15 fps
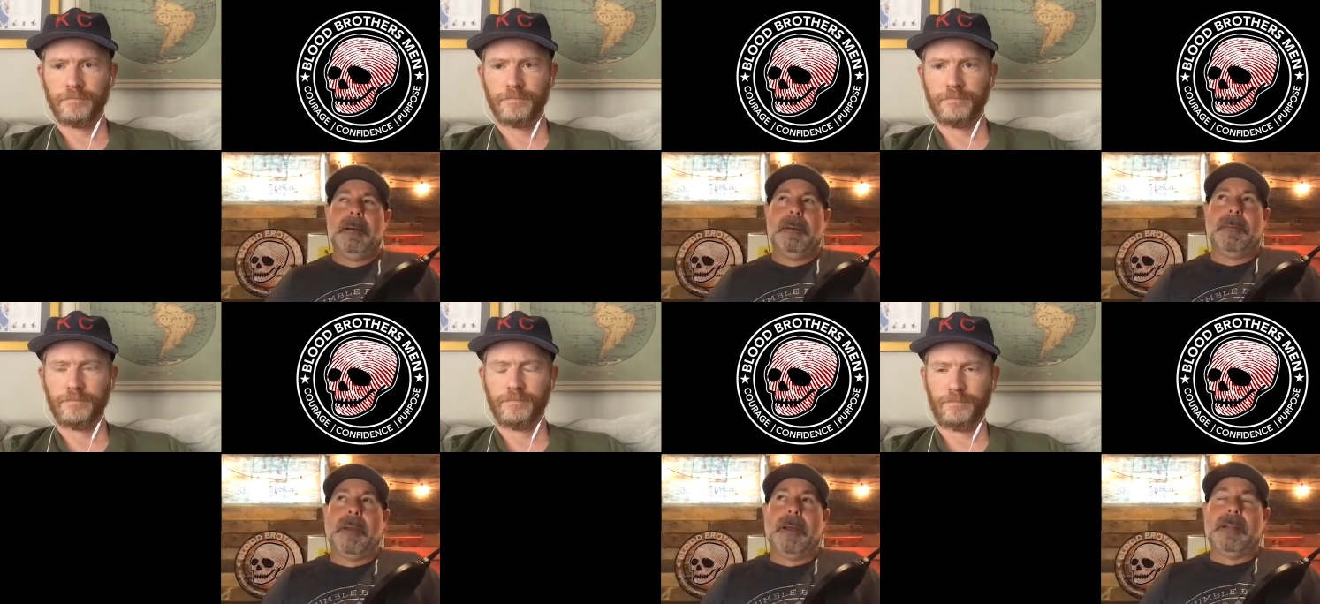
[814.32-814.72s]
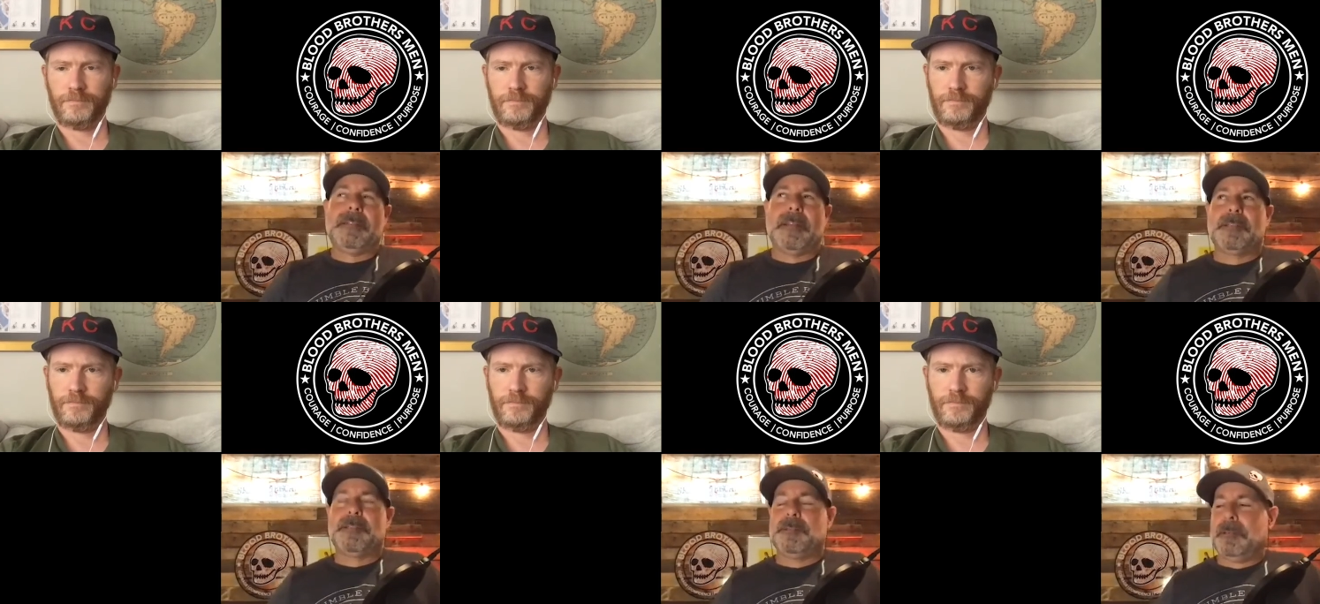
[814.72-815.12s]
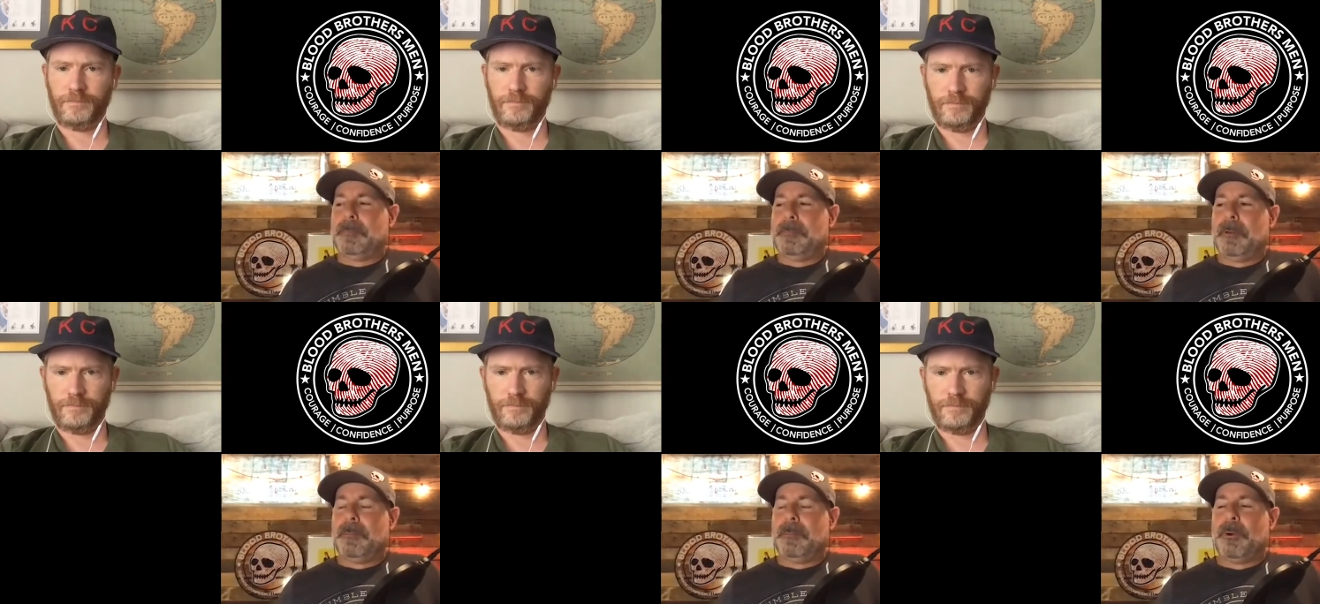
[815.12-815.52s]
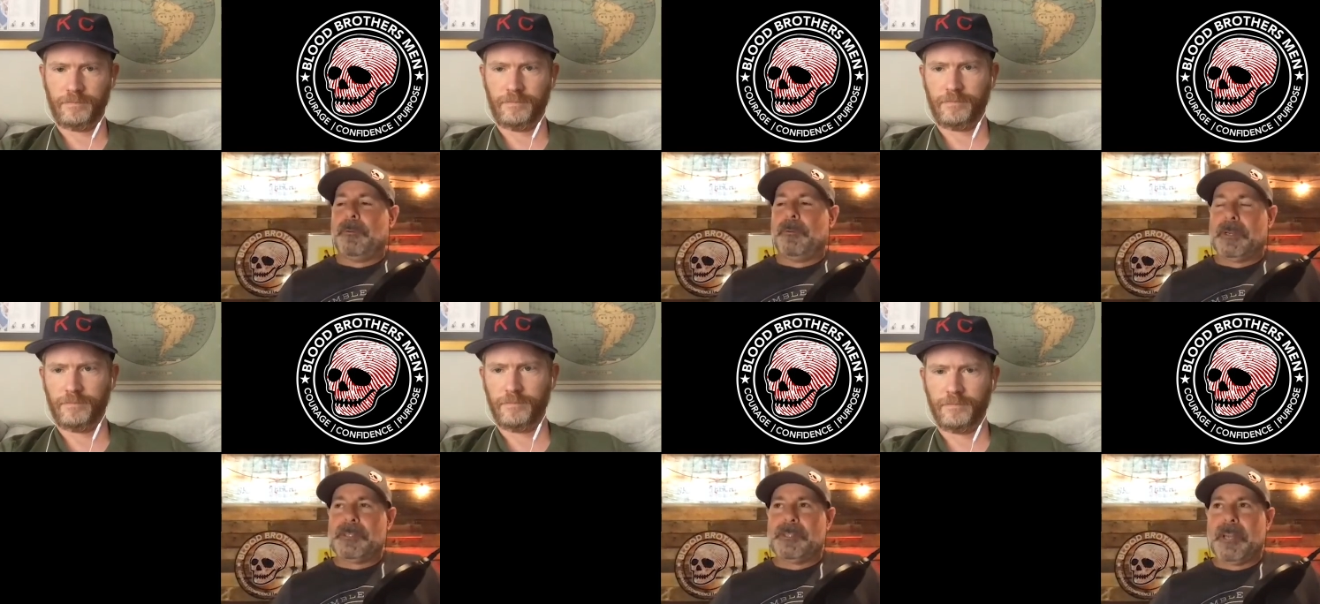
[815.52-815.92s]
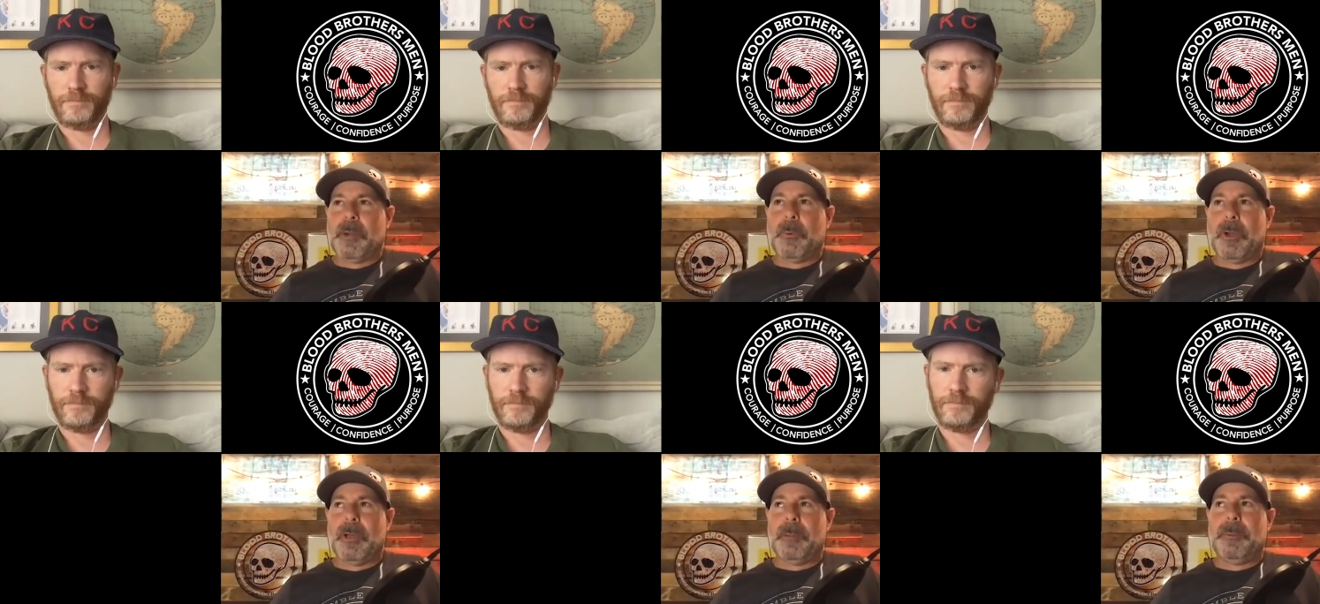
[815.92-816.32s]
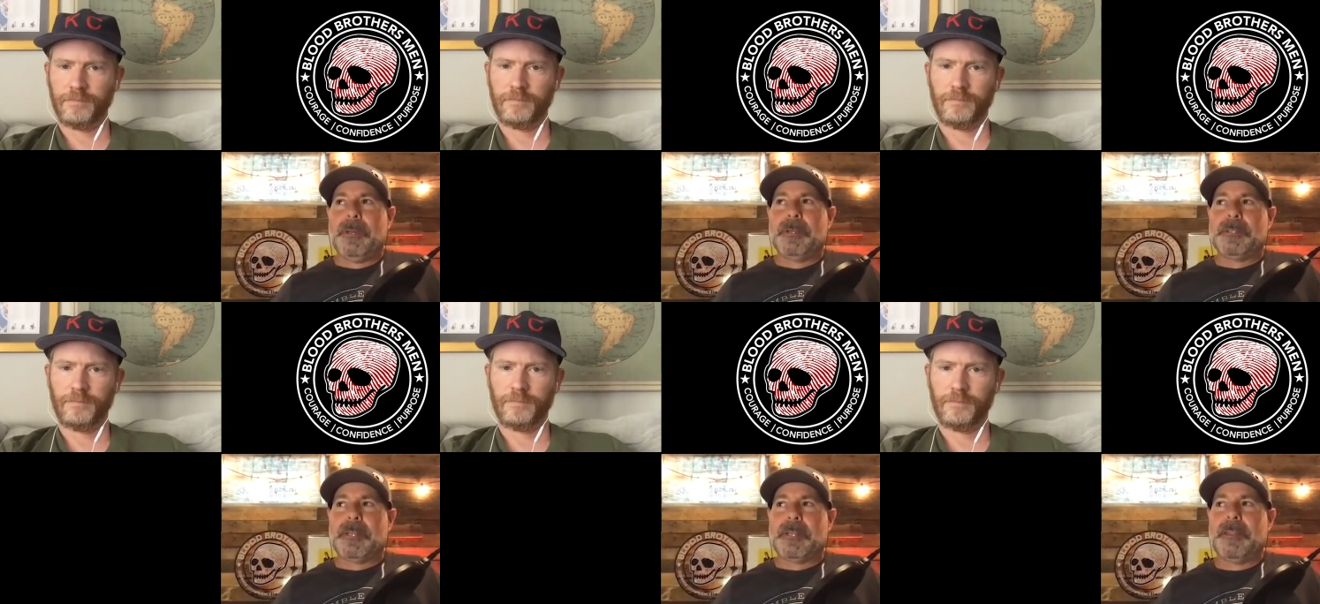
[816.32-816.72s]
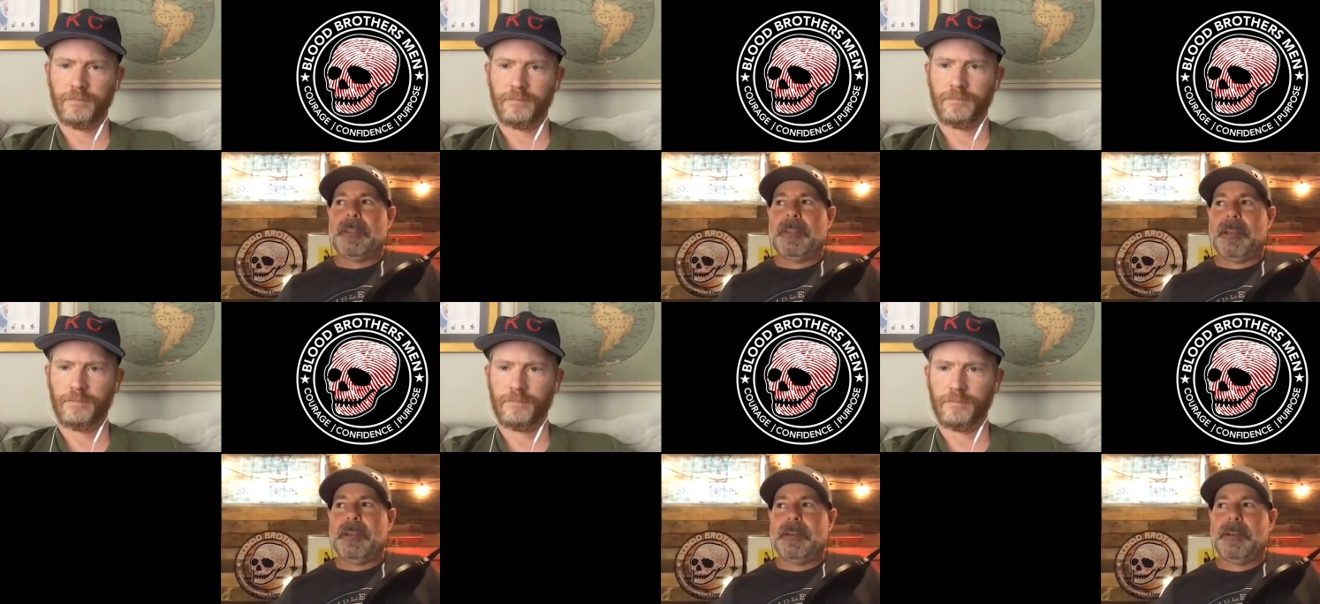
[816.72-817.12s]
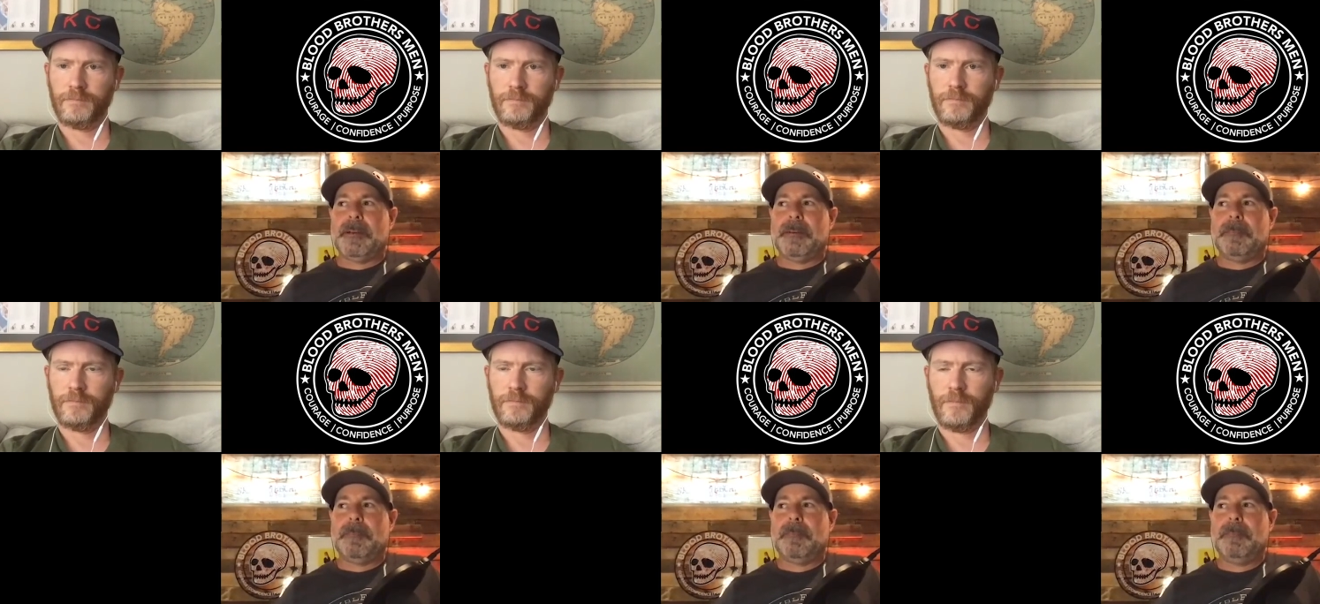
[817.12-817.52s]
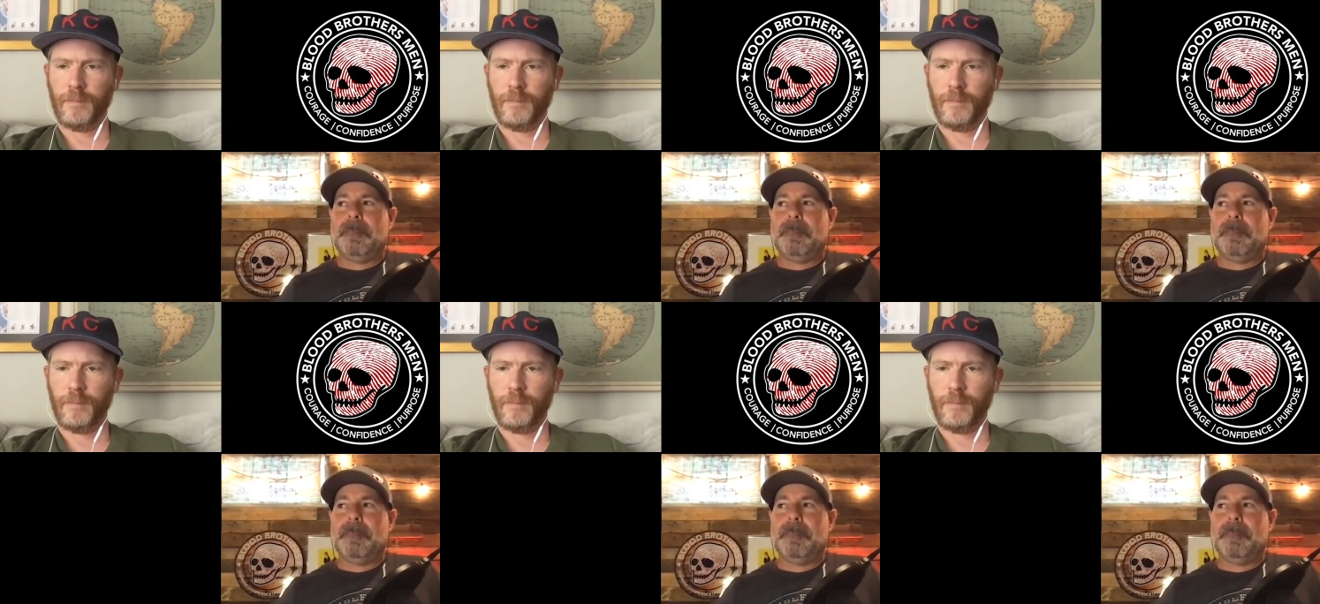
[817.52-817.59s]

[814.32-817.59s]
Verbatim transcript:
Speaker 1: yeah, it's actually a, a perfect segue because I think um